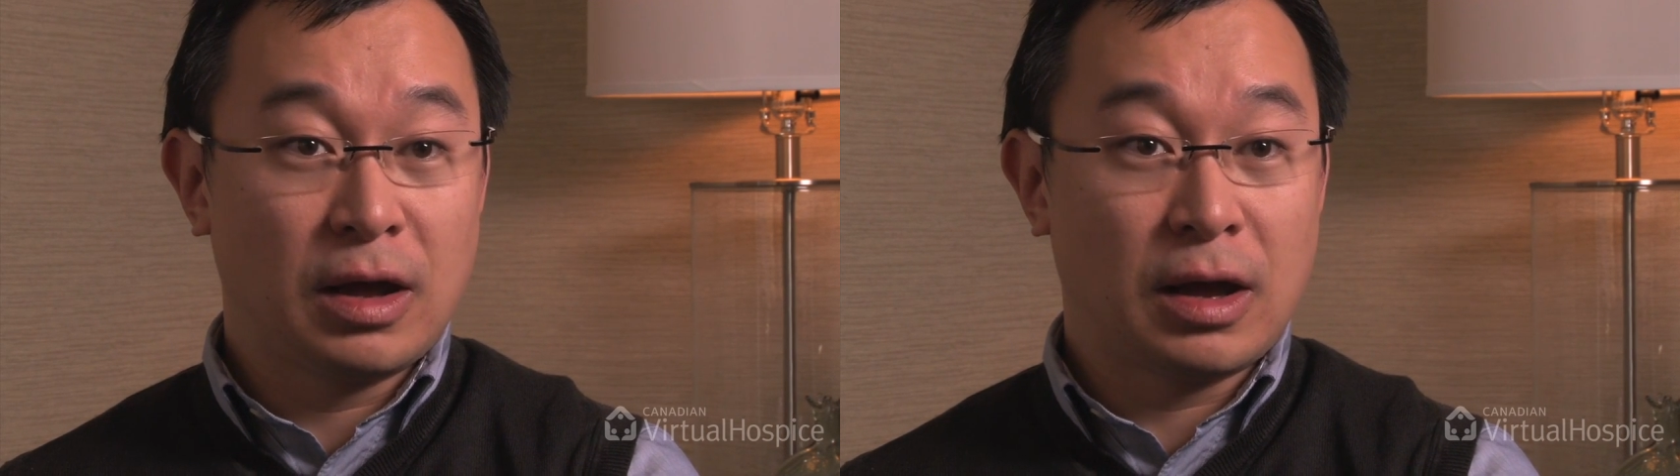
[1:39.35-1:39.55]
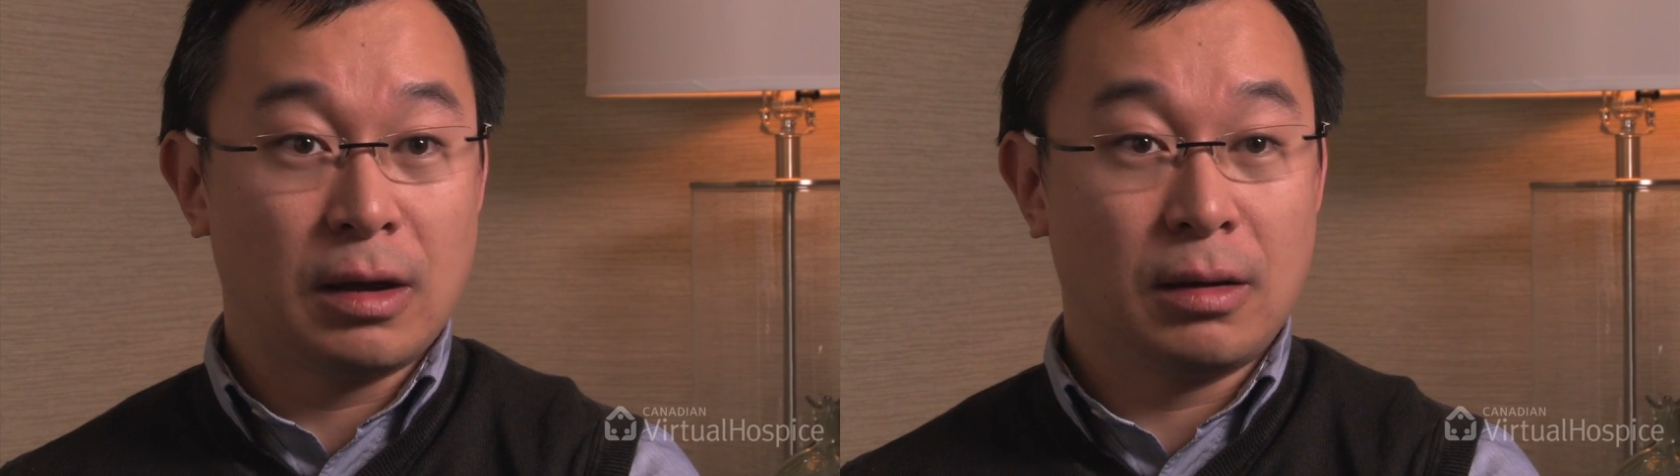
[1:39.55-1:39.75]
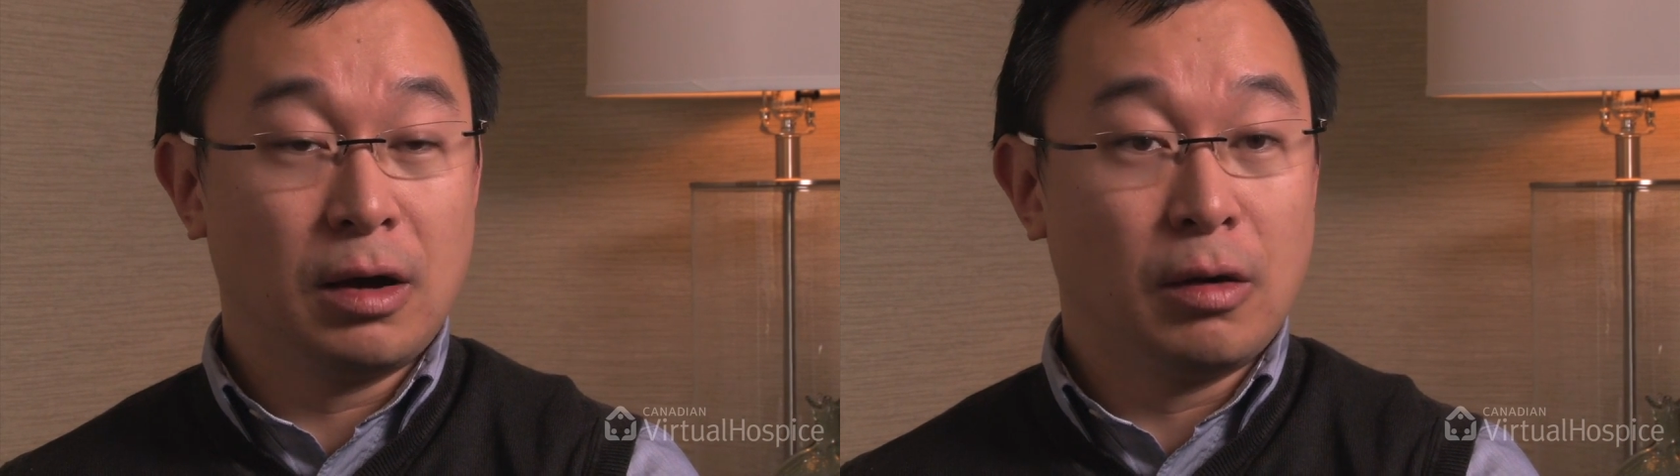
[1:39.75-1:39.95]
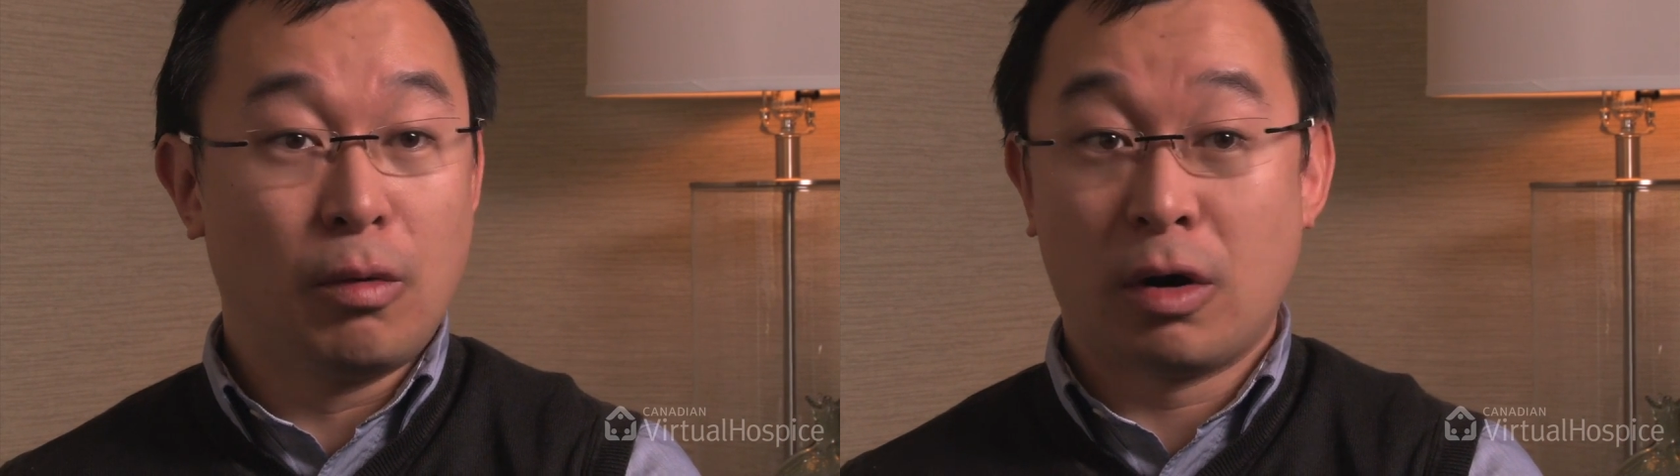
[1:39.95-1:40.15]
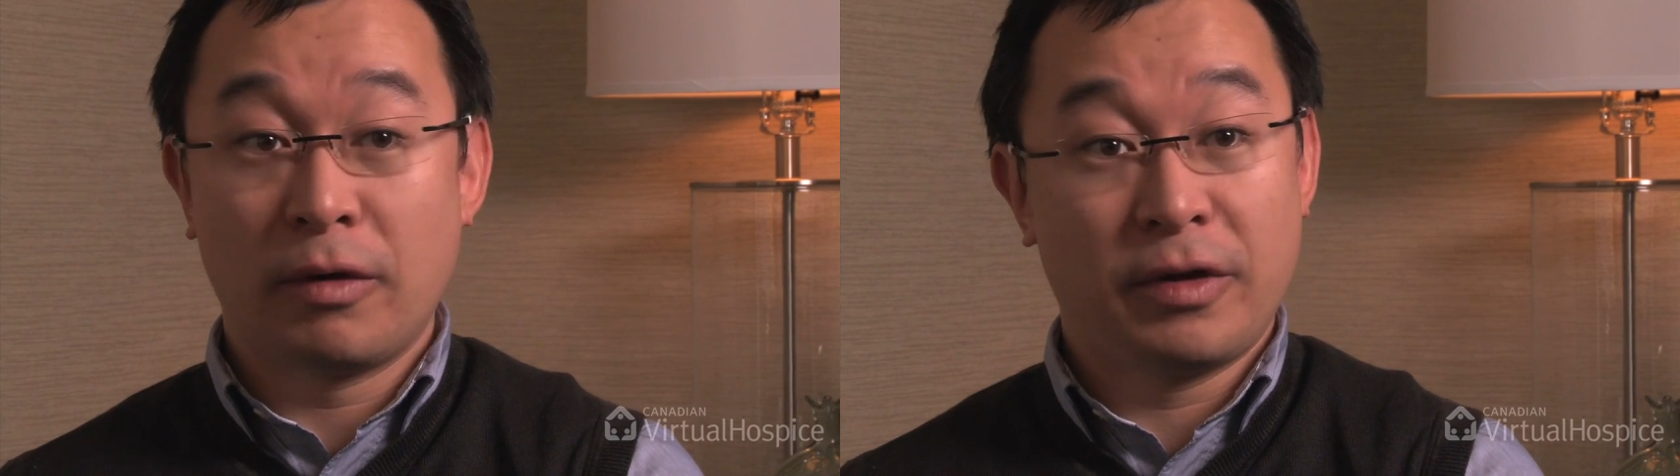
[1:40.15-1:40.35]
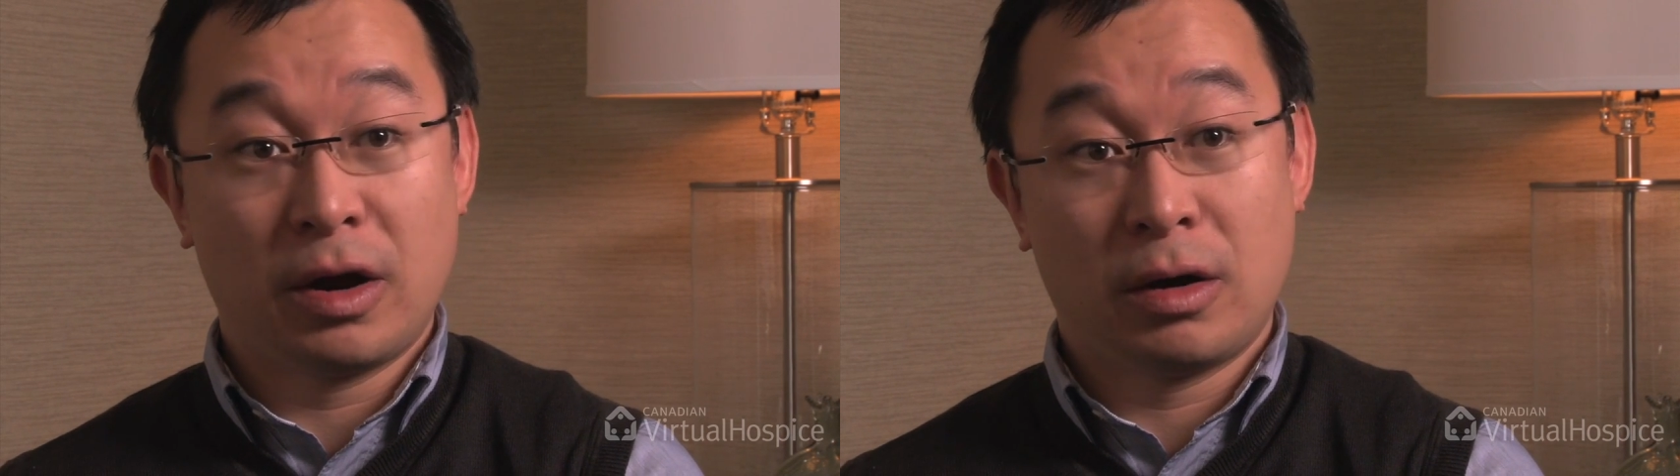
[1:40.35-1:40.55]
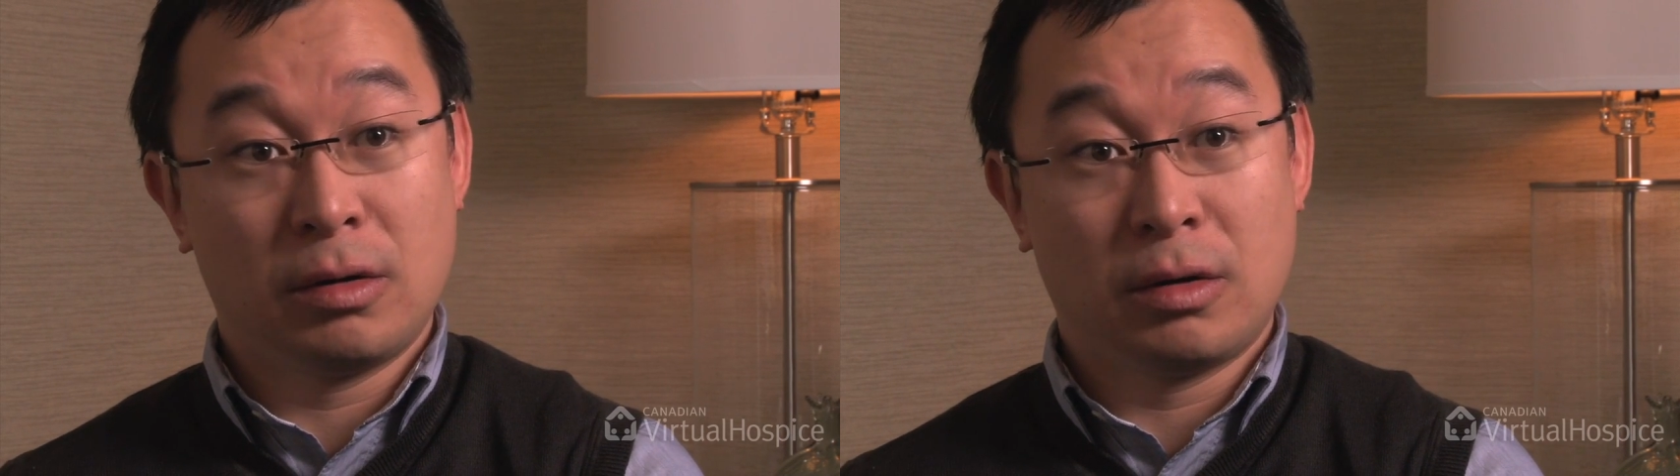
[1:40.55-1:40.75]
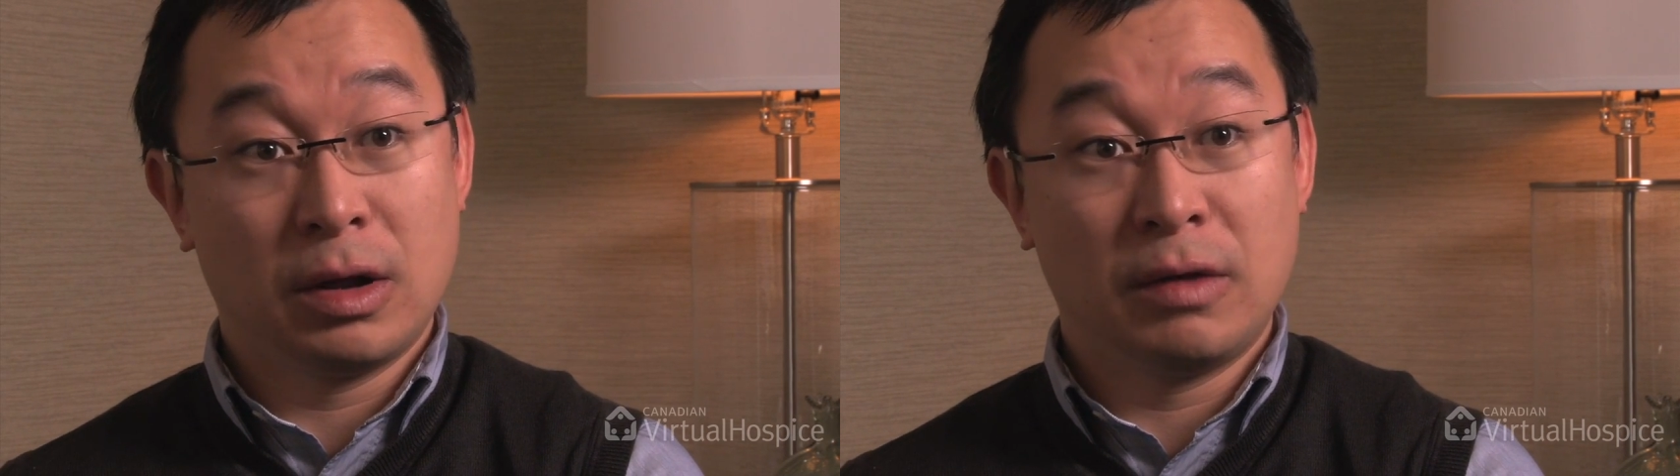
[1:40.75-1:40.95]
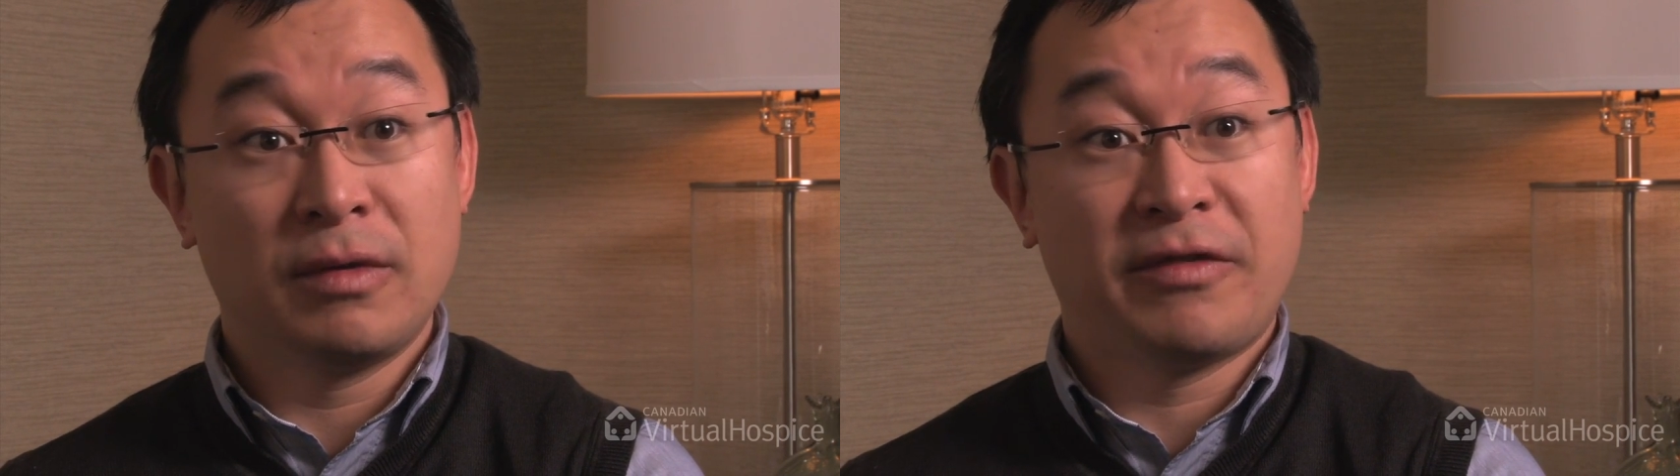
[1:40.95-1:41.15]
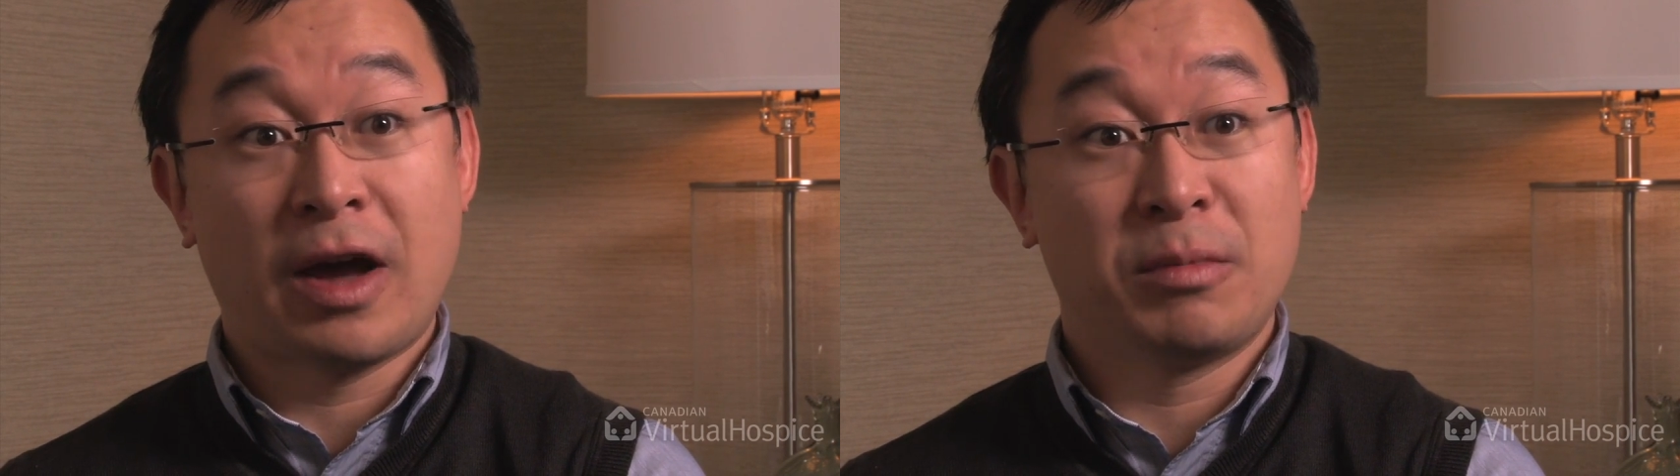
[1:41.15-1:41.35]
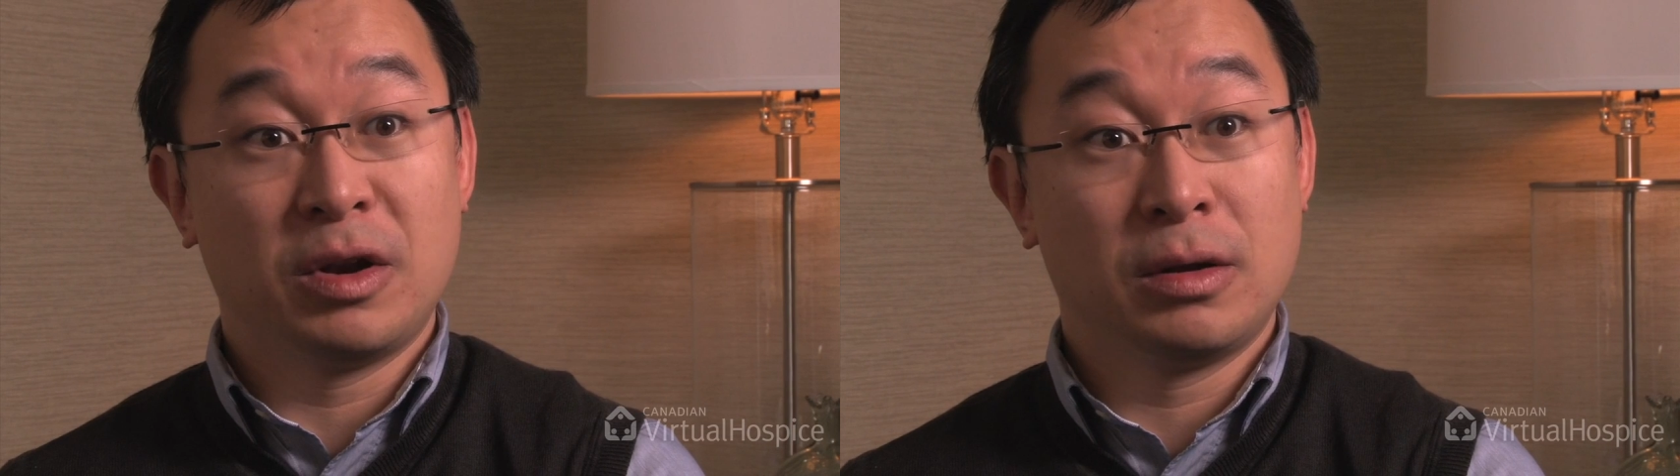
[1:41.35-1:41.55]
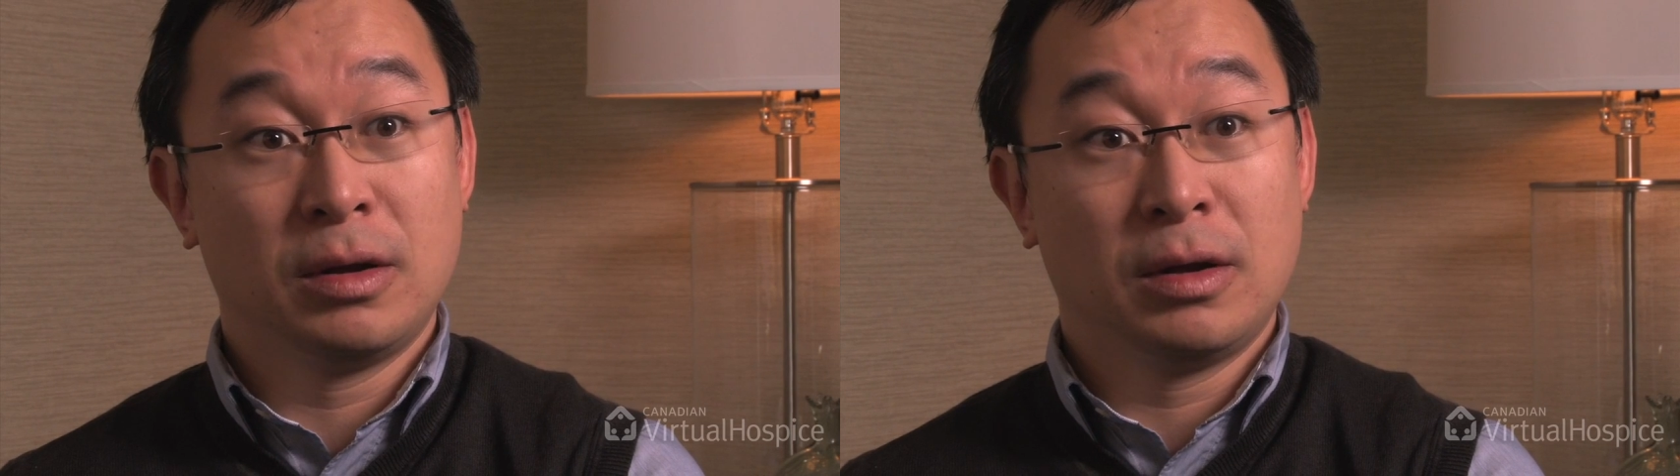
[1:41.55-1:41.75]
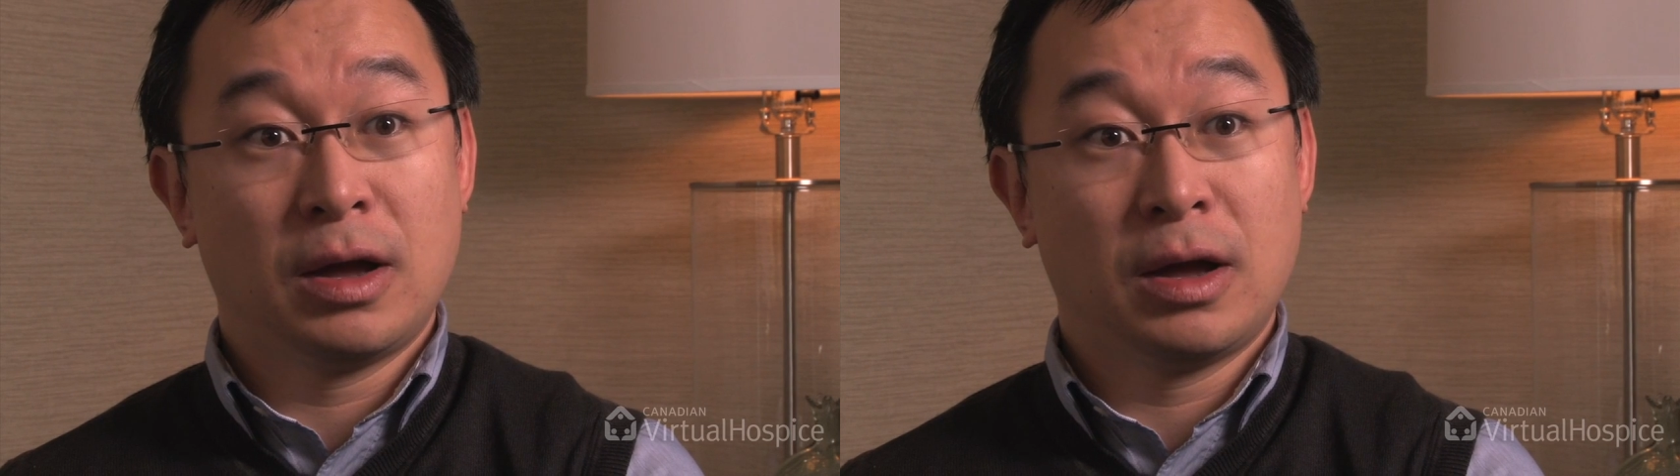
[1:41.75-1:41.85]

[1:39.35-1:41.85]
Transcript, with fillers: uh, warfare, or even famine,